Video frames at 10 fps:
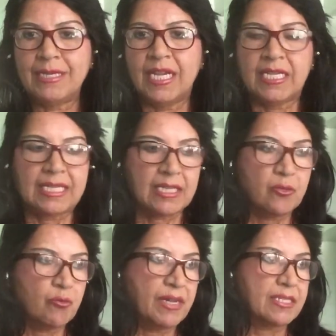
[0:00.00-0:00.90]
That no
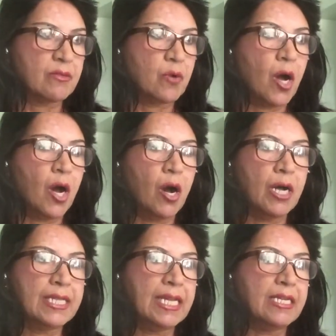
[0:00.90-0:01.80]
matter how
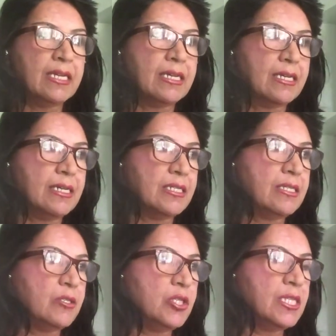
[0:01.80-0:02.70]
they
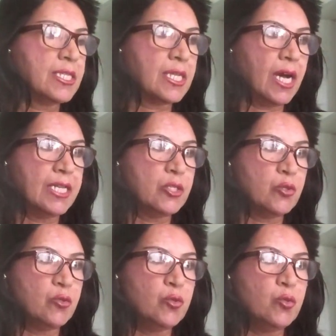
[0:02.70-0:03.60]
decide to
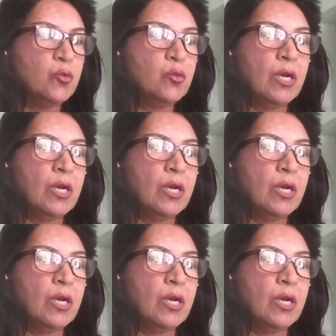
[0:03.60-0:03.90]
do